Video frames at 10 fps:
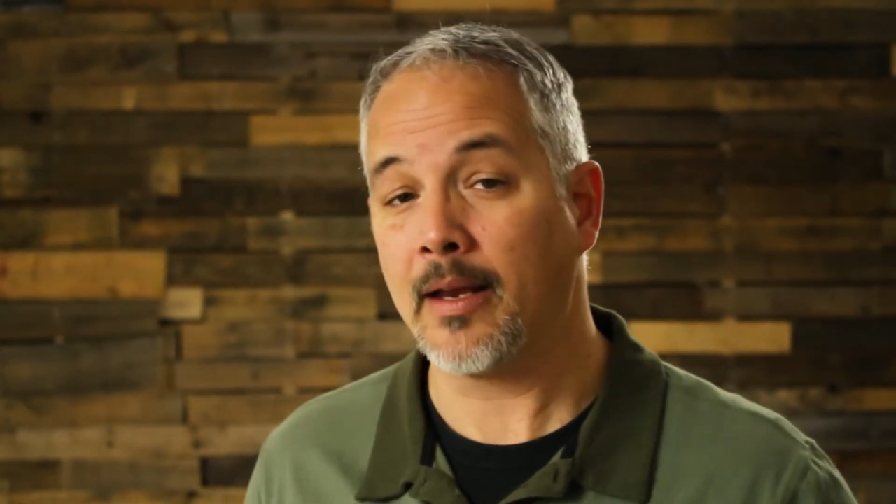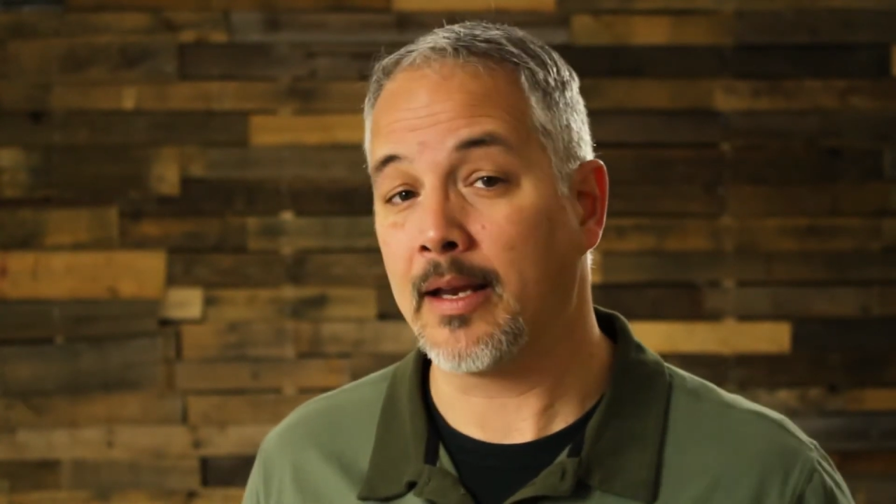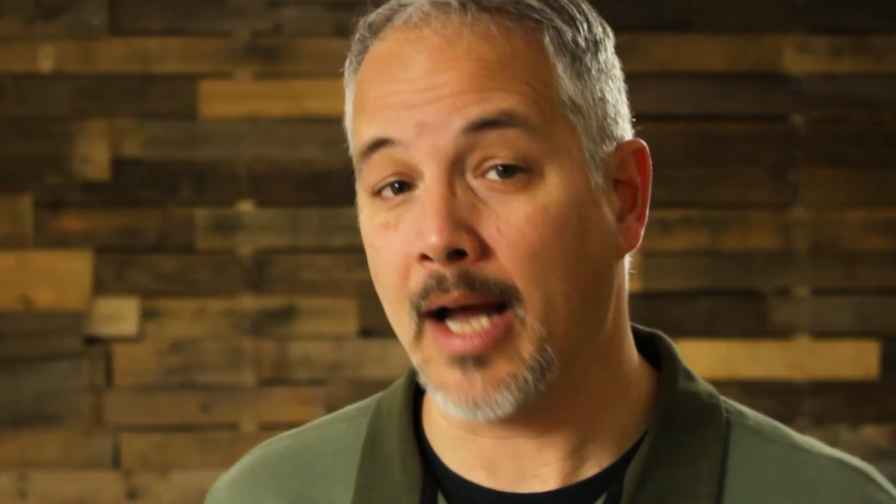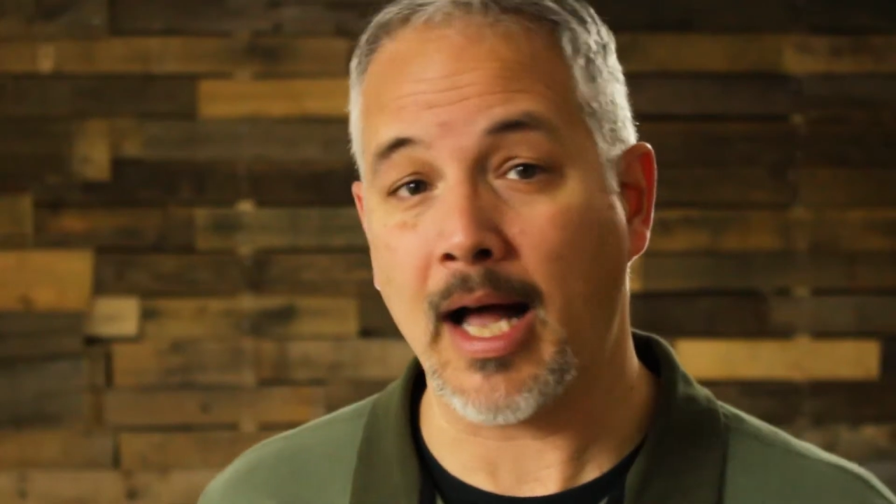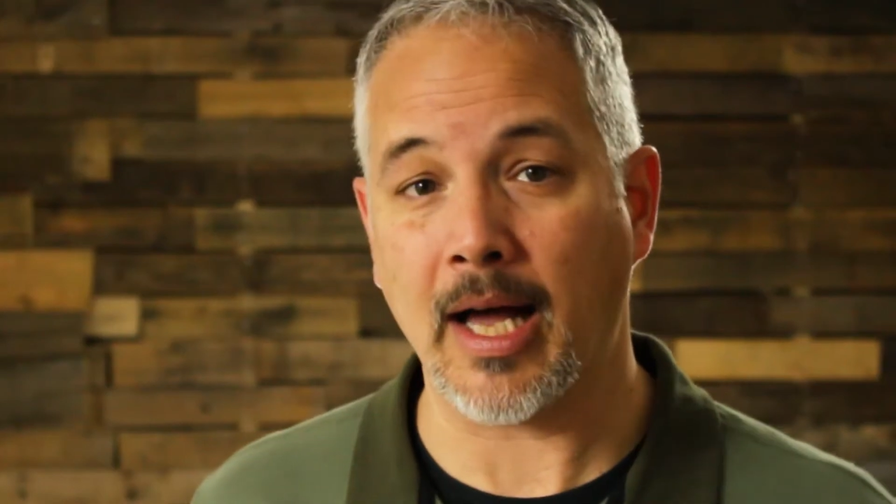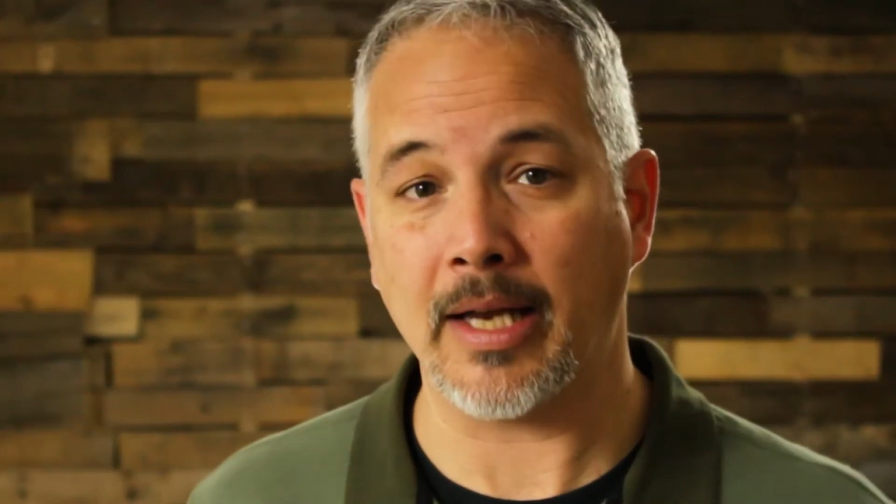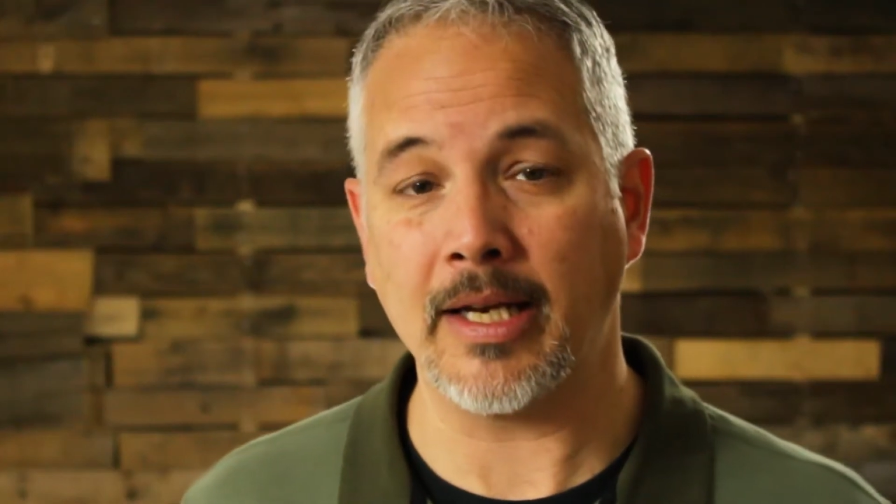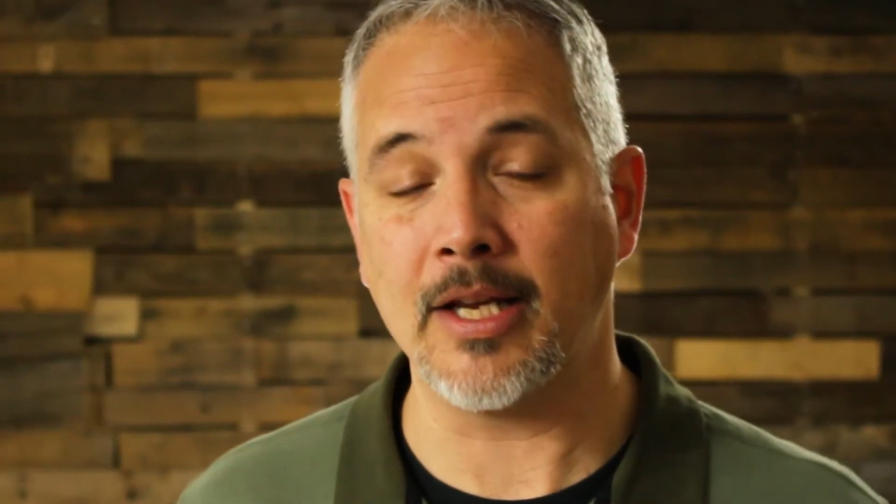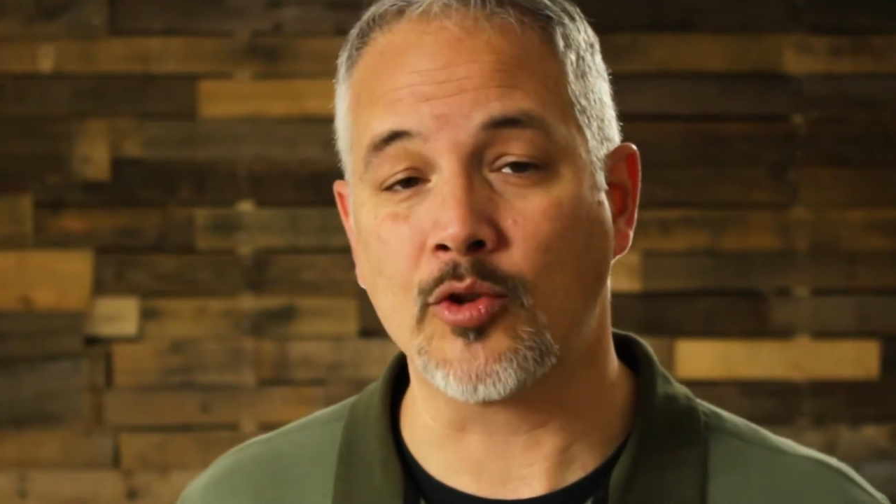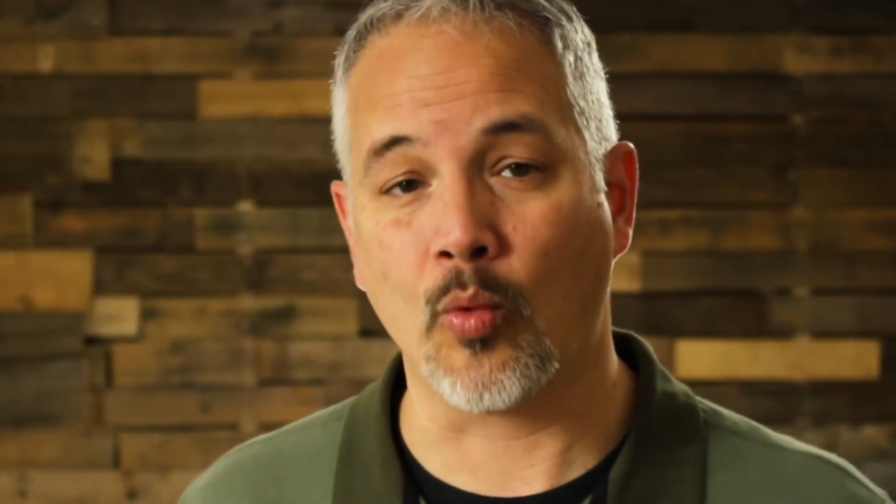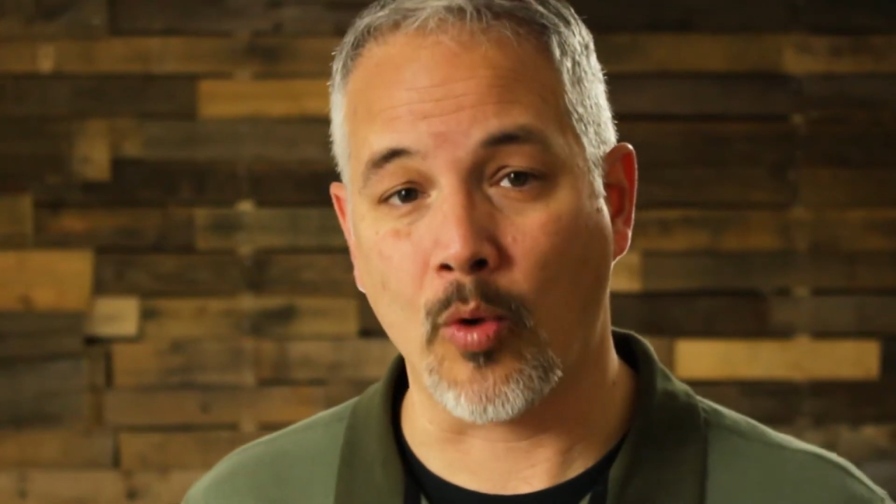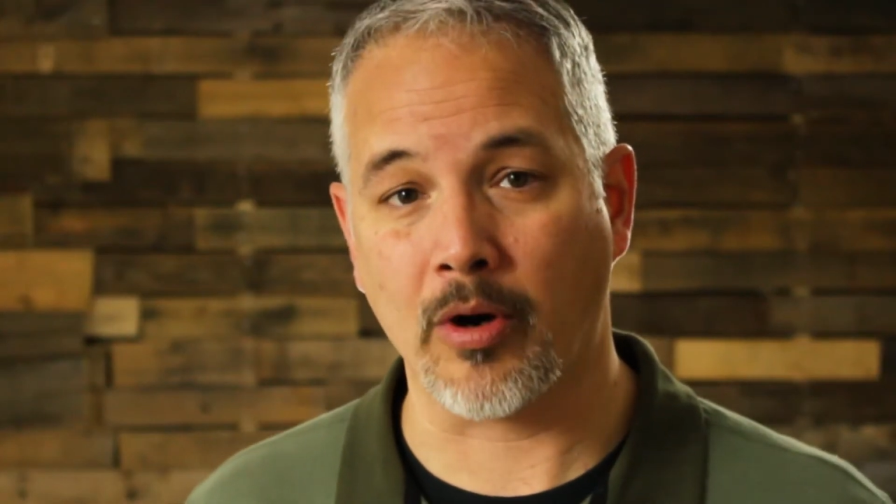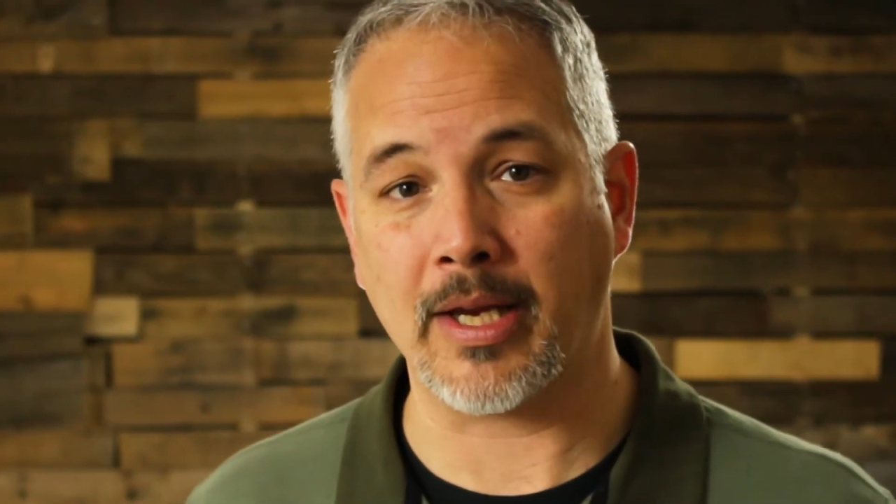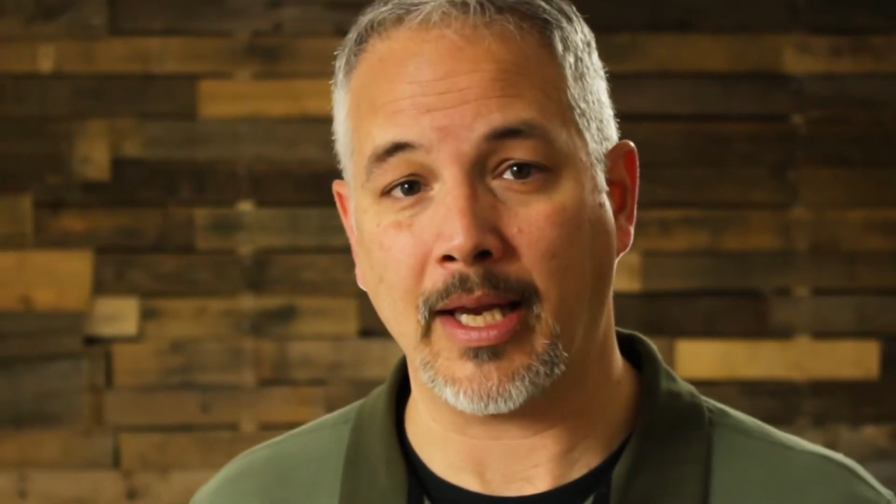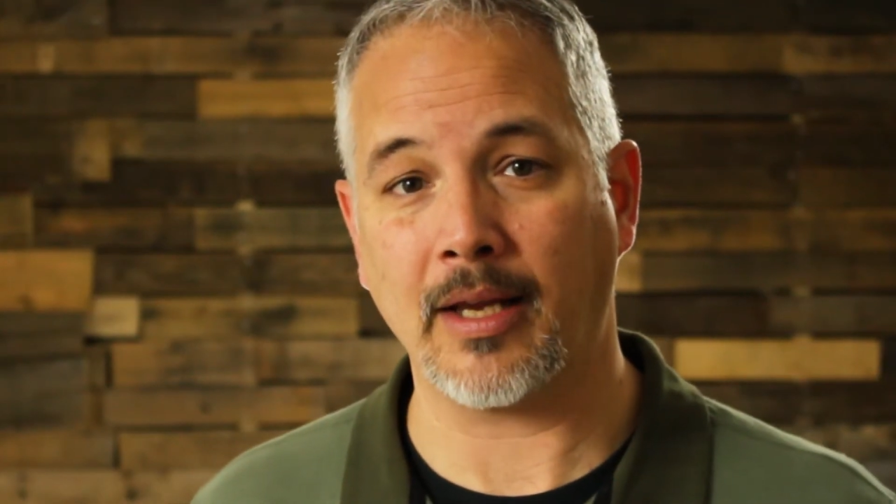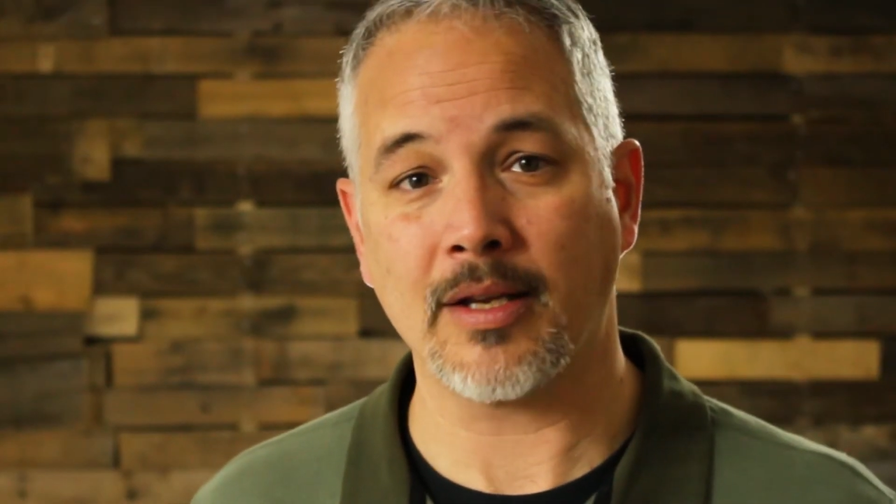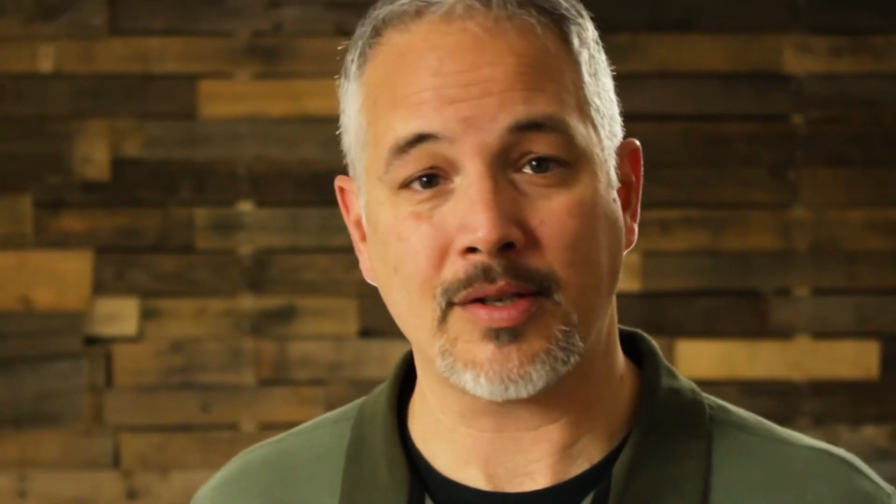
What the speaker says: God is working